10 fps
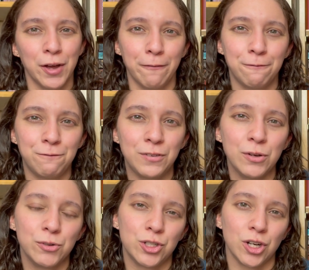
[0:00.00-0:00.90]

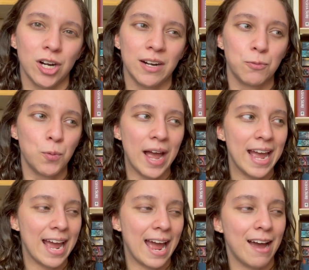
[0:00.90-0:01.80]
future
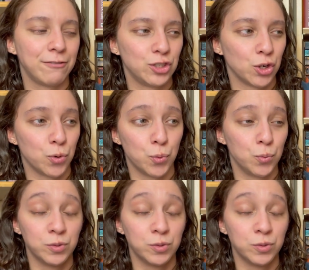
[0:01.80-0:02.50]
way after